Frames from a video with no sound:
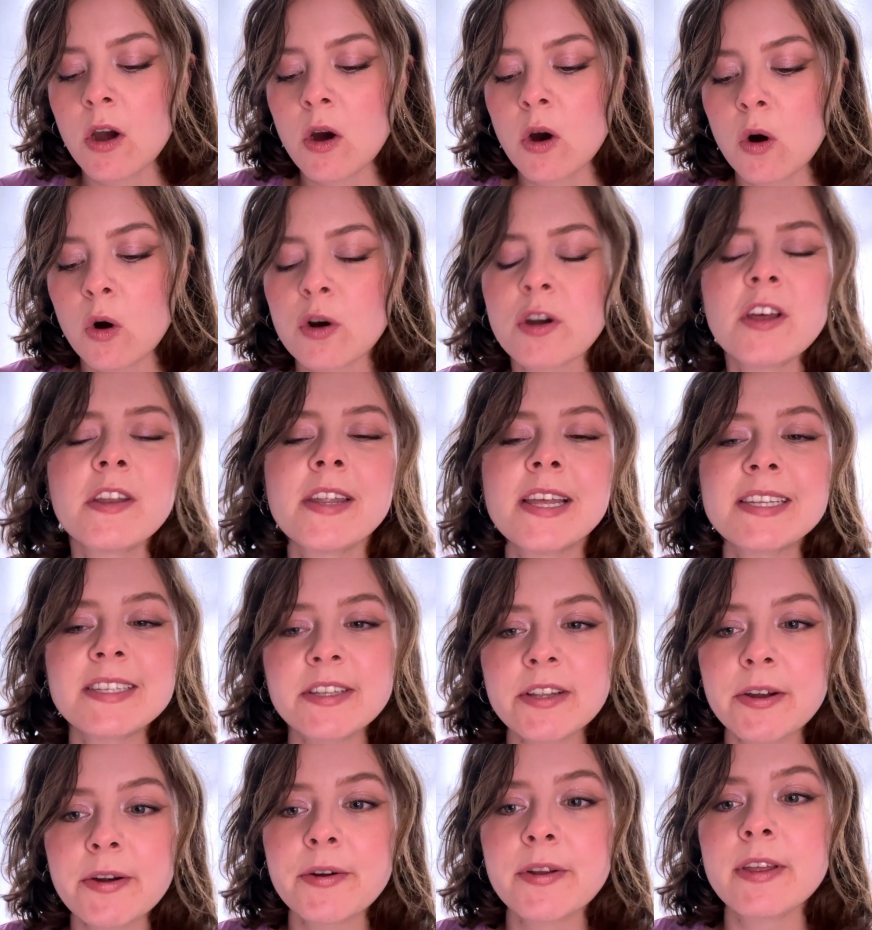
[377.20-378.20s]
Or not
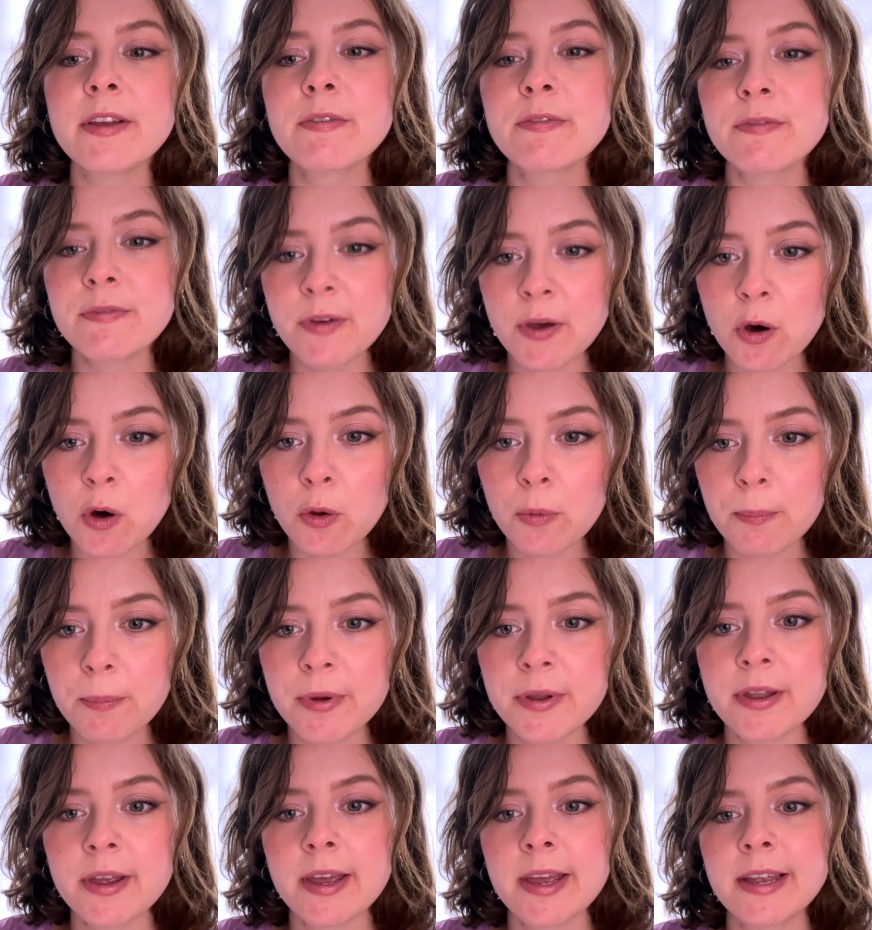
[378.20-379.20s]
necessarily failed,
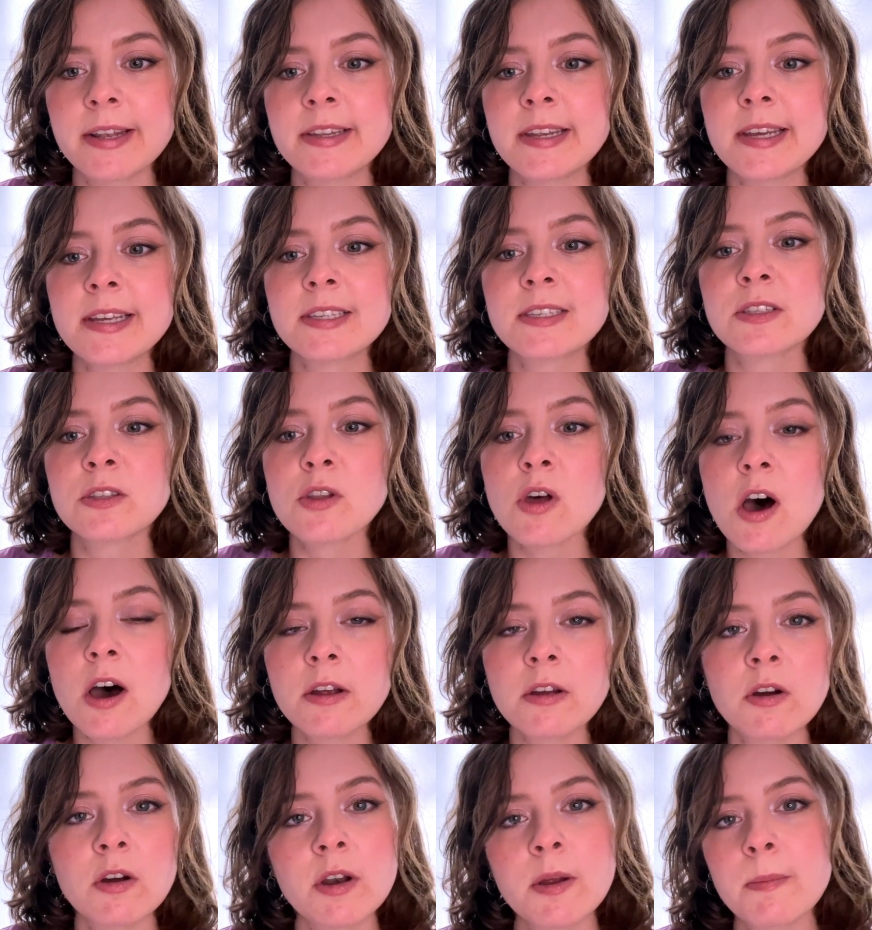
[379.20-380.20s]
but it is not
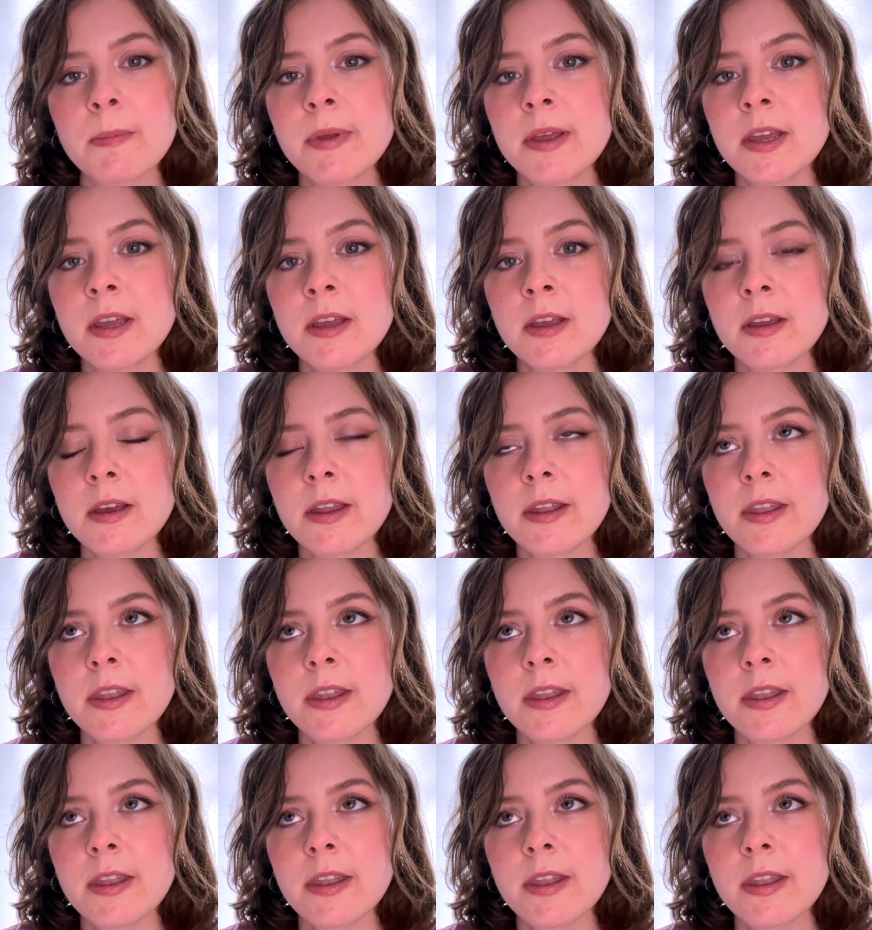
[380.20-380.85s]
gonna be,